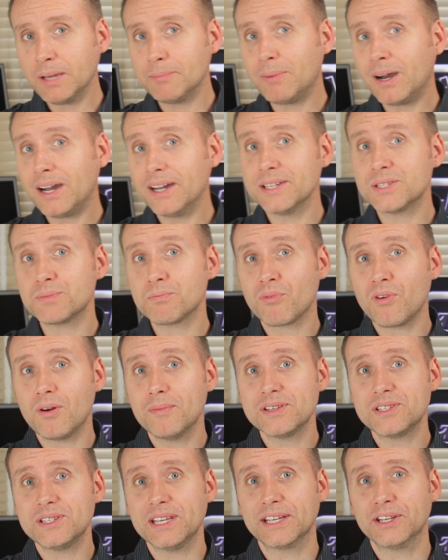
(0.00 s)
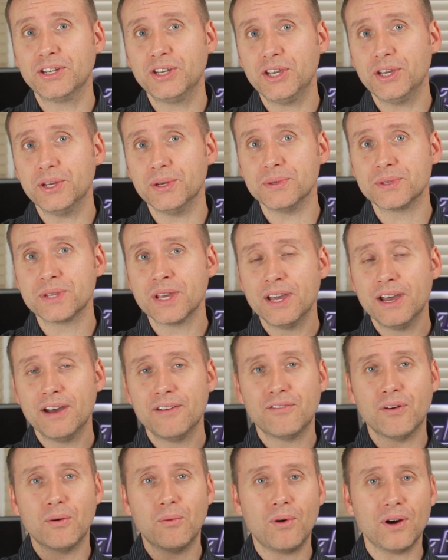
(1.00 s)
But it's promising news
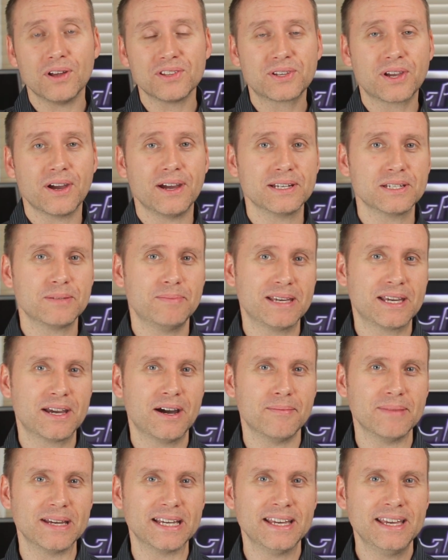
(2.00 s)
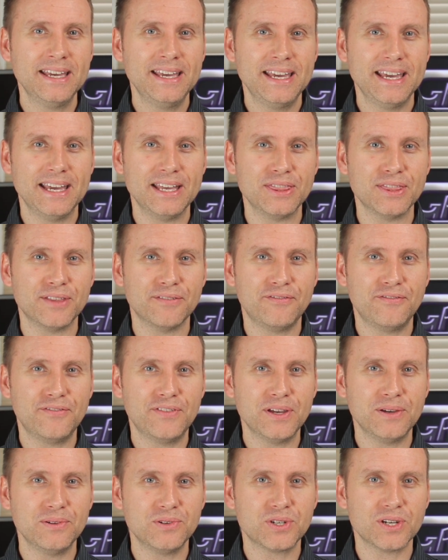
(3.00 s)
for what's going to be coming in the
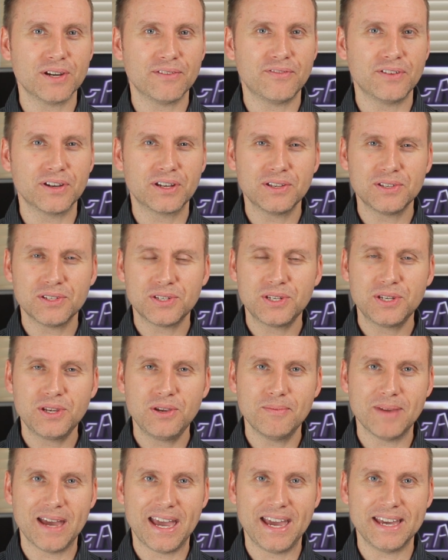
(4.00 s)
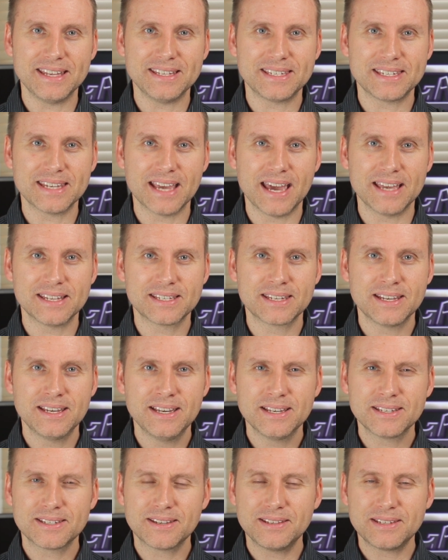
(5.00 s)
future for consumer headsets.
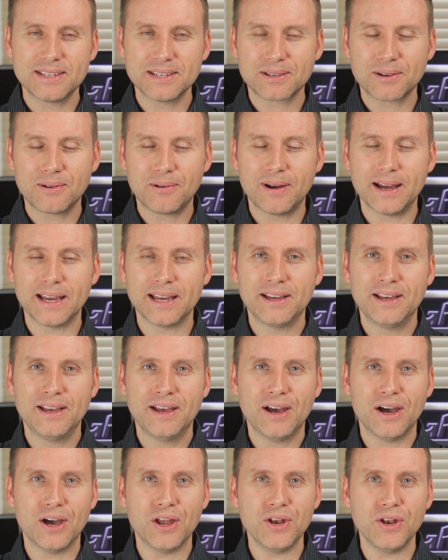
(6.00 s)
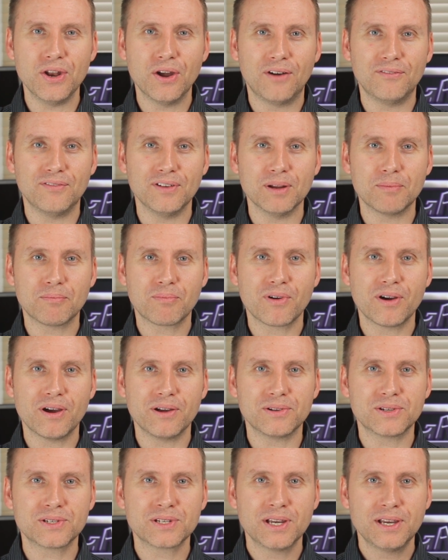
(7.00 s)
So this is quite a novel
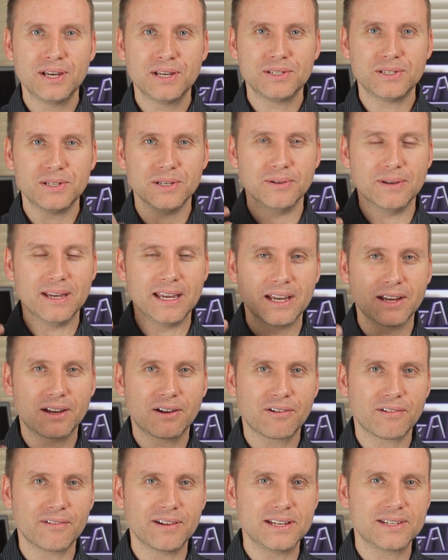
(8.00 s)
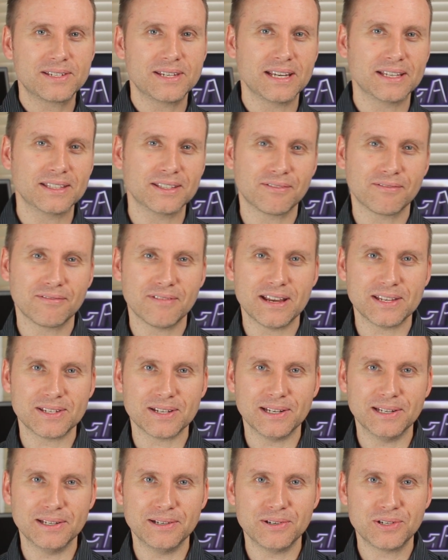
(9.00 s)
approach to increasing the
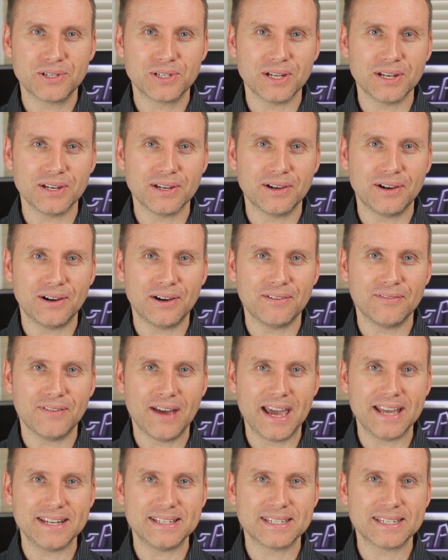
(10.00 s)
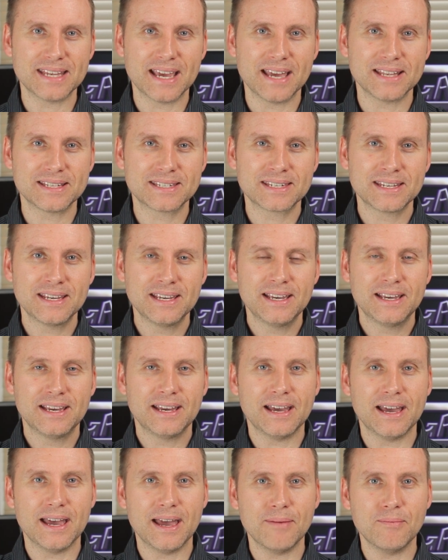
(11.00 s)
resolution of headsets
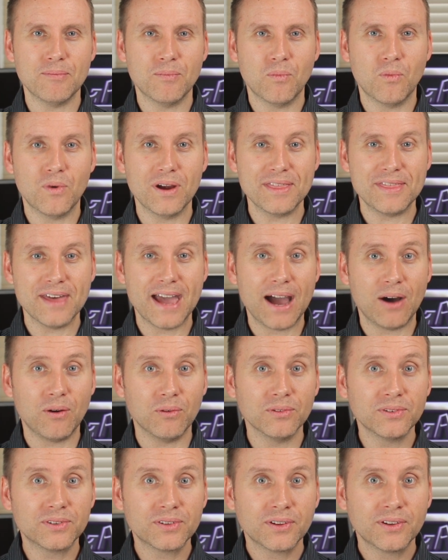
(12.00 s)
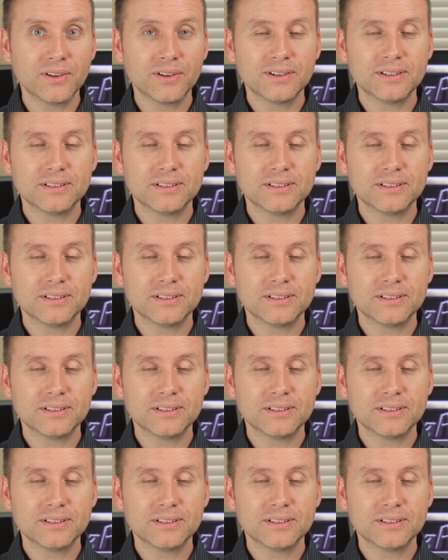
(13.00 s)
without